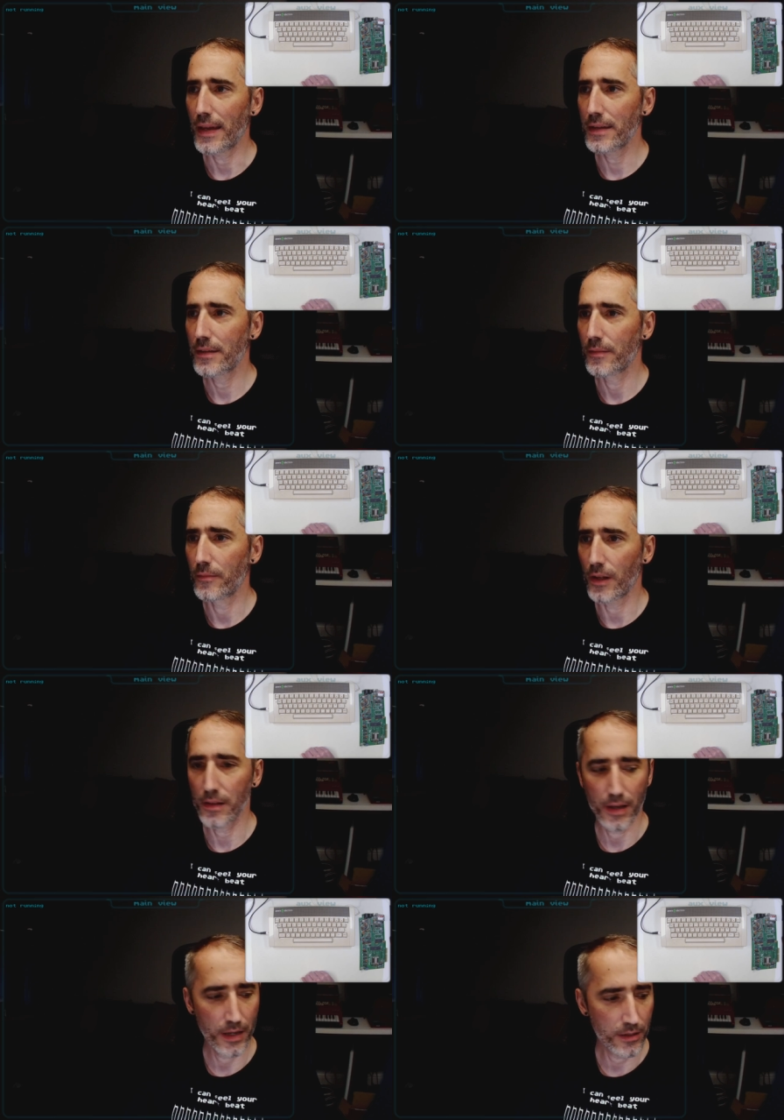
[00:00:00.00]
And
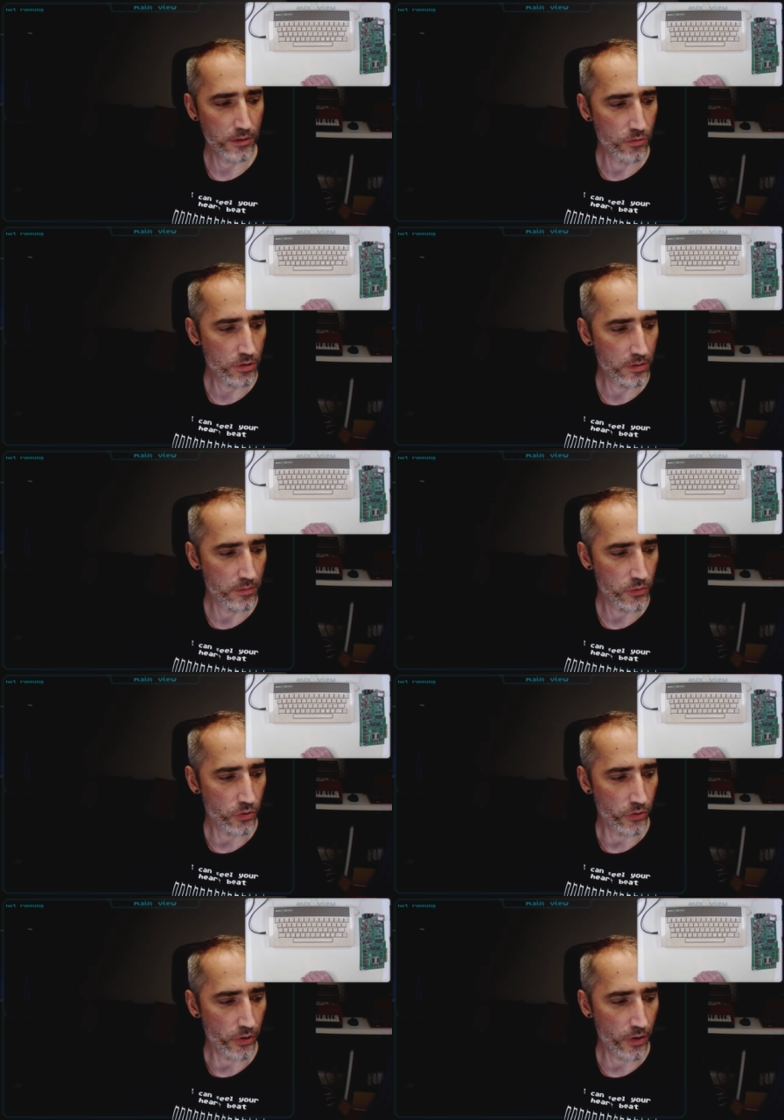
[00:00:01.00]
well, as usual,
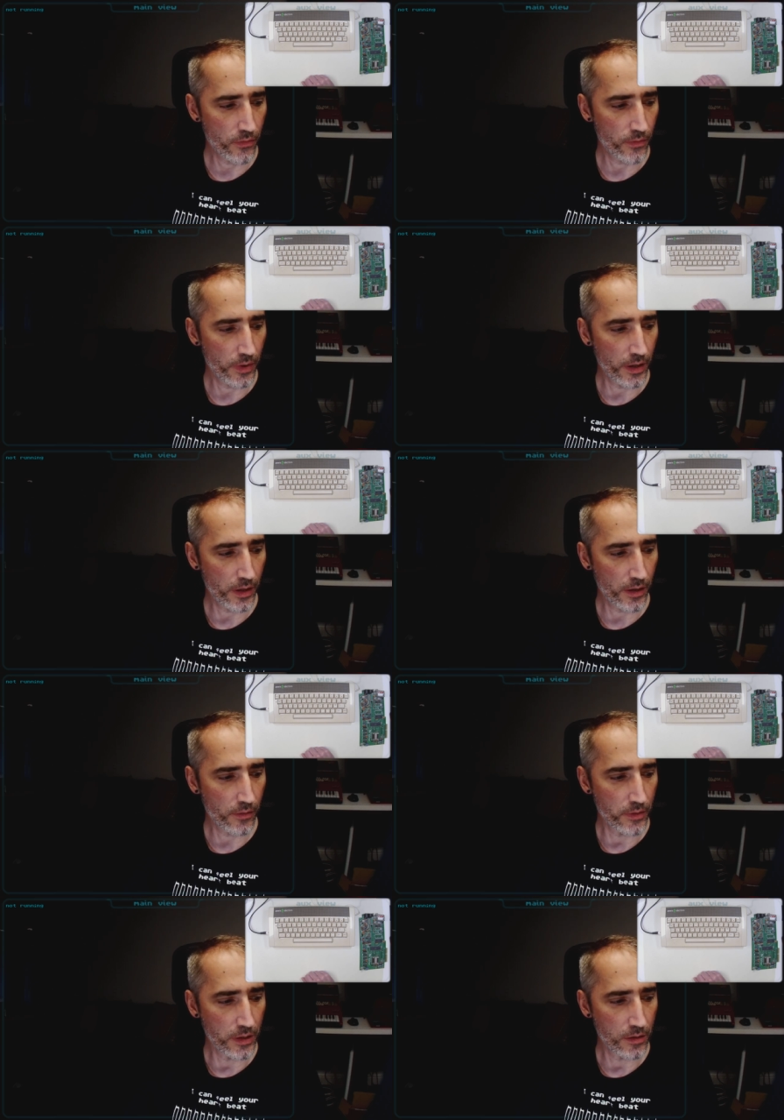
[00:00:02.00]
sort of,
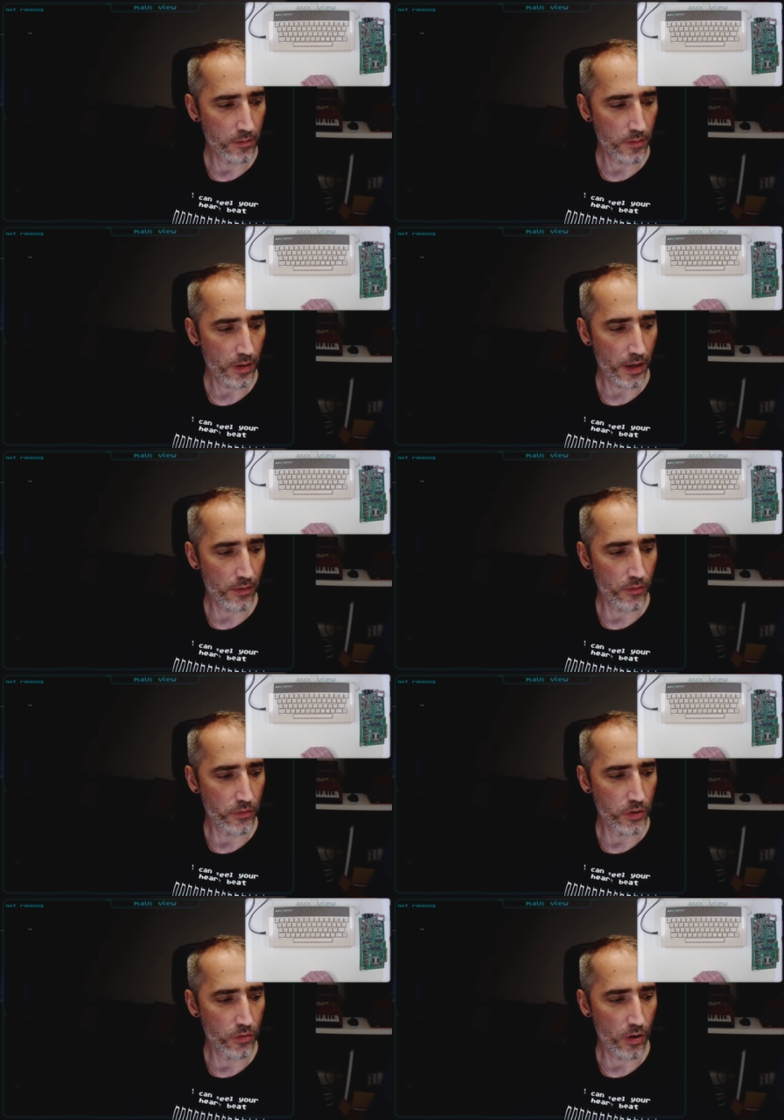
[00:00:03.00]
uh, we have a
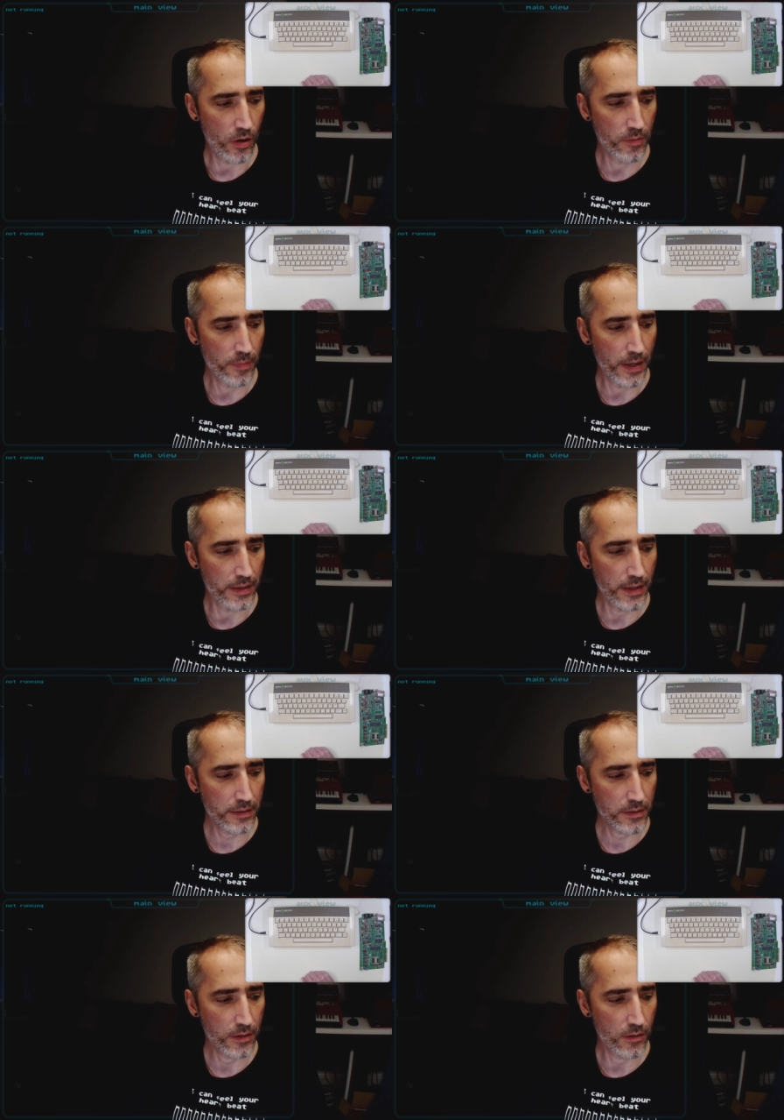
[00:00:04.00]
view on my
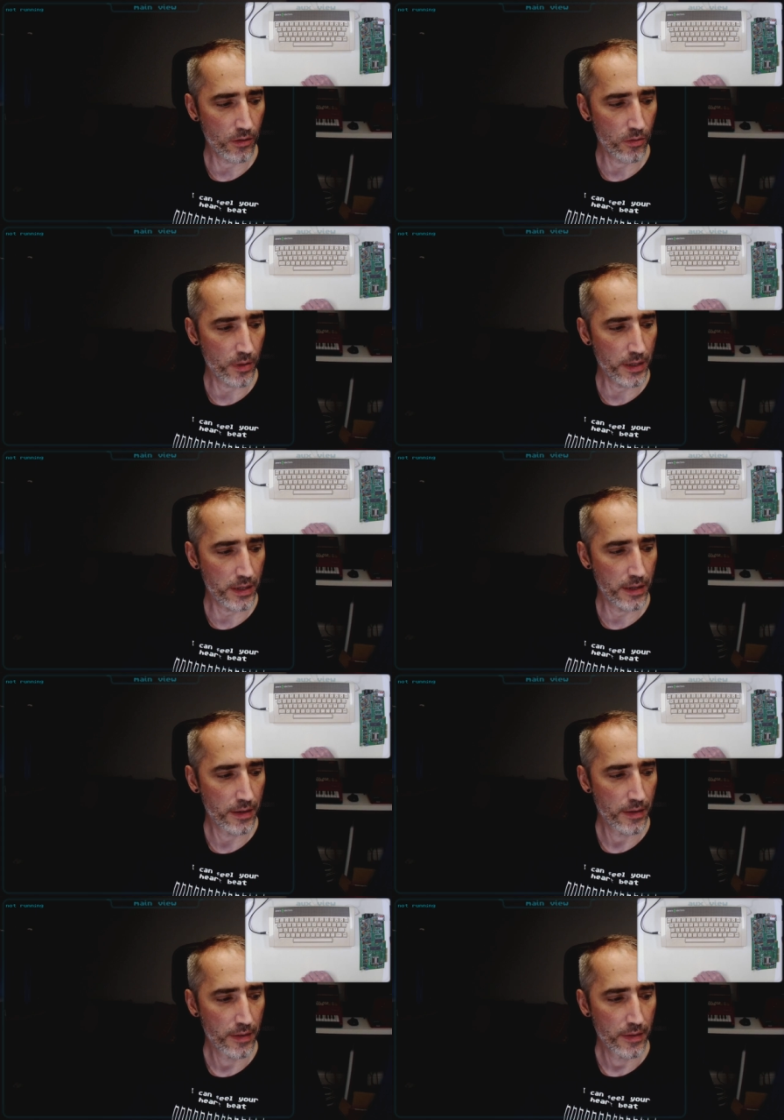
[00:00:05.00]
desk
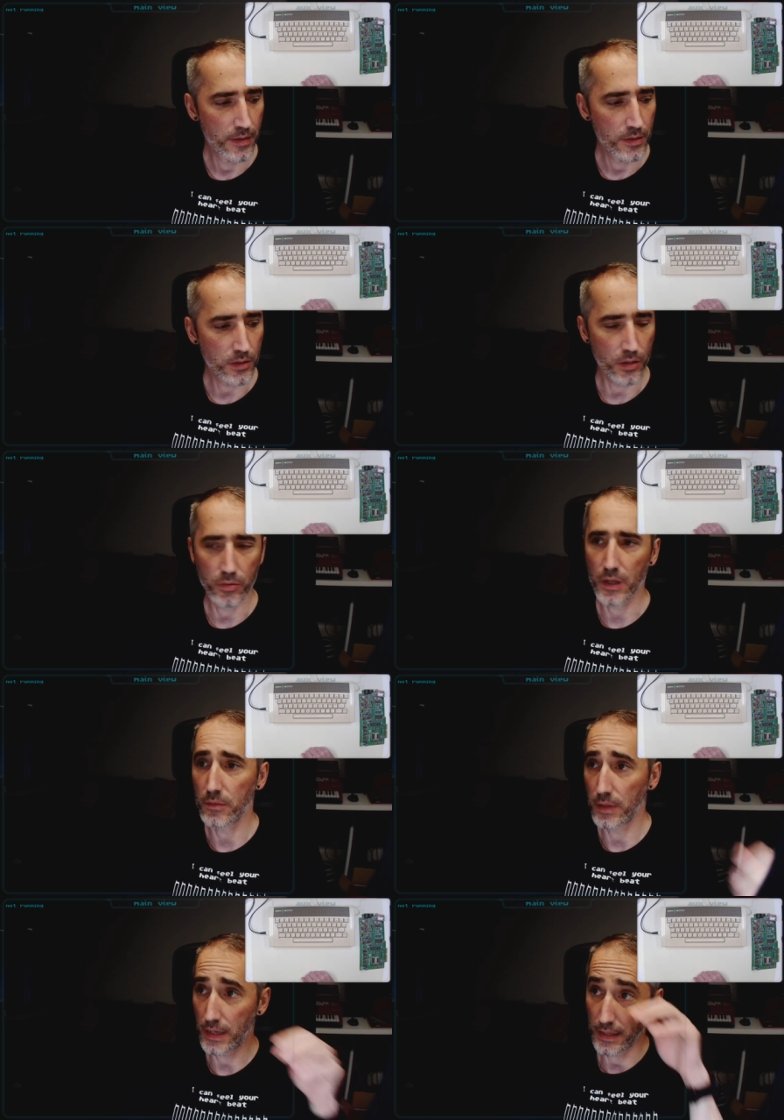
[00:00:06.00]
already so
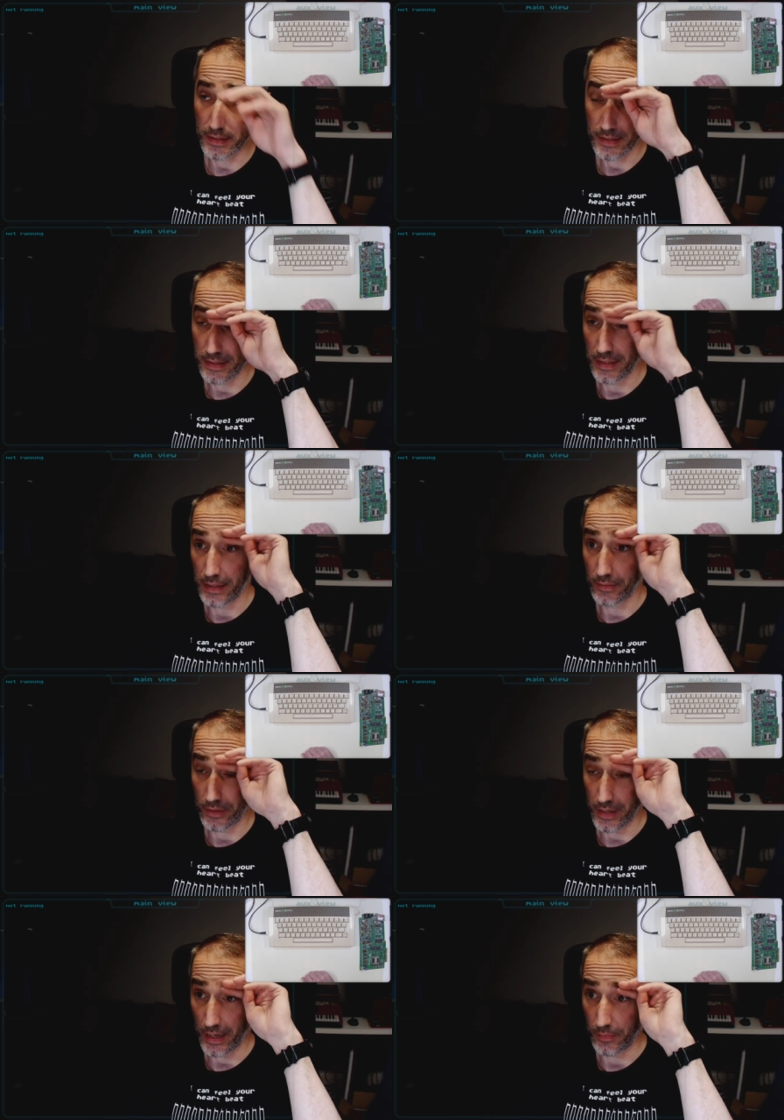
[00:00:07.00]
that we can see
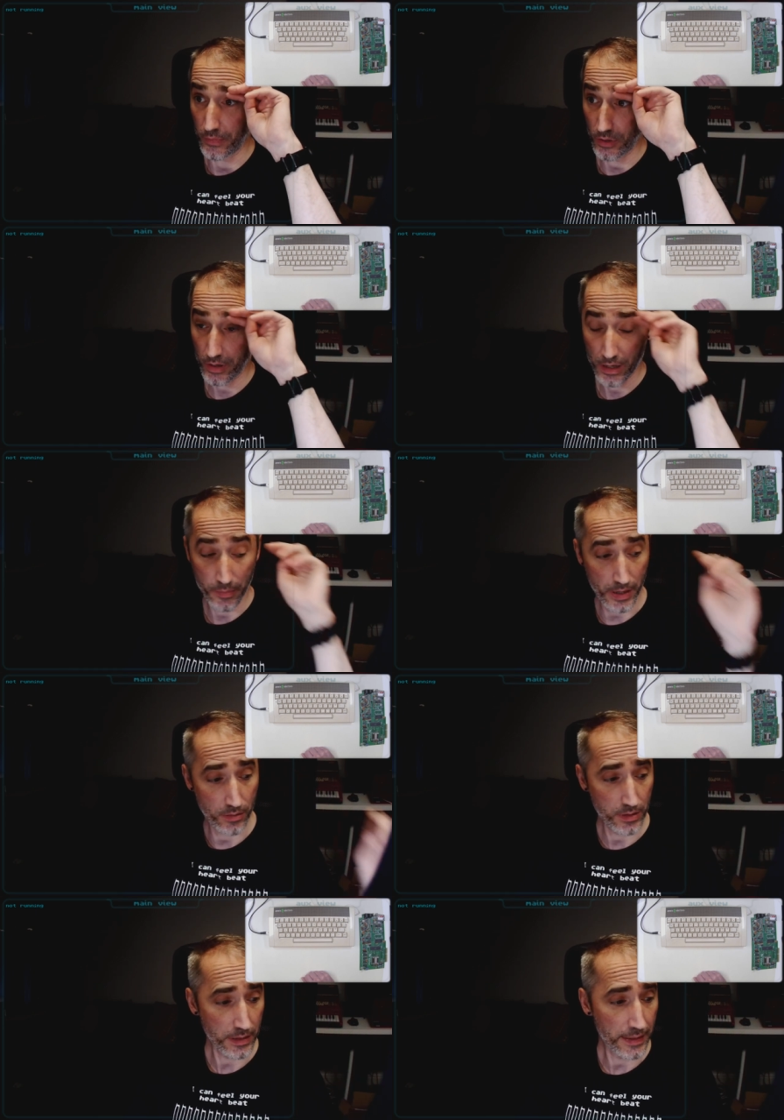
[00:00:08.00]
what I'm talking
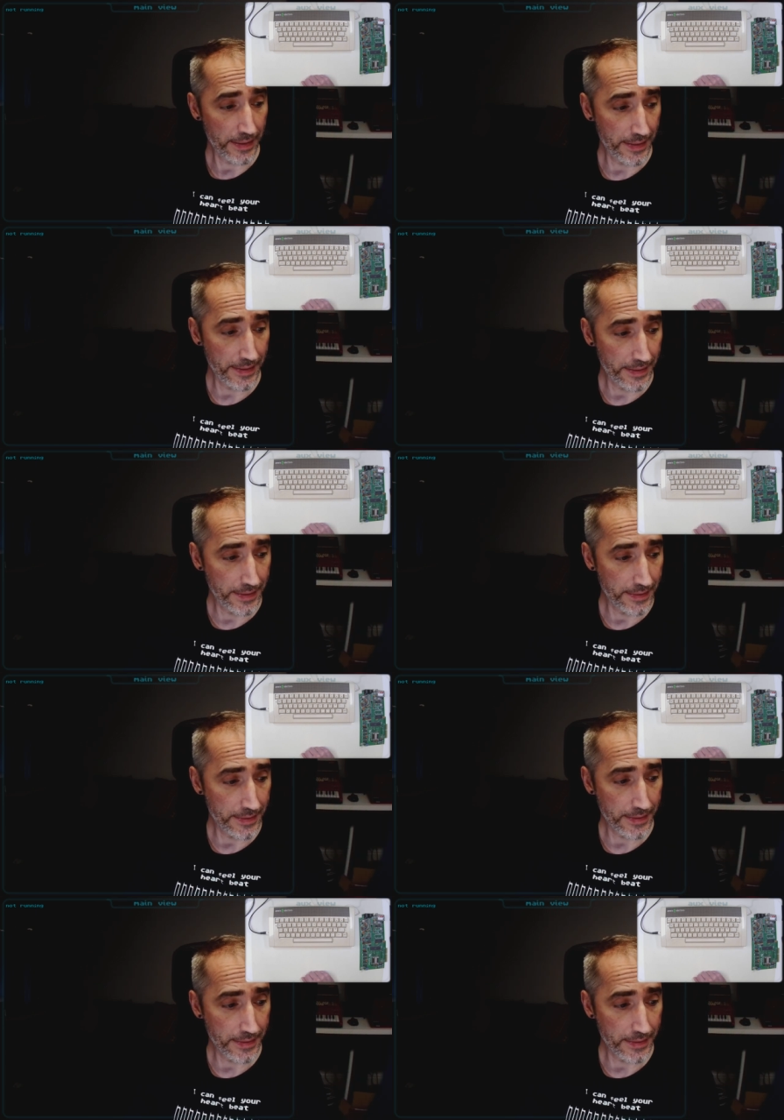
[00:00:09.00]
about. And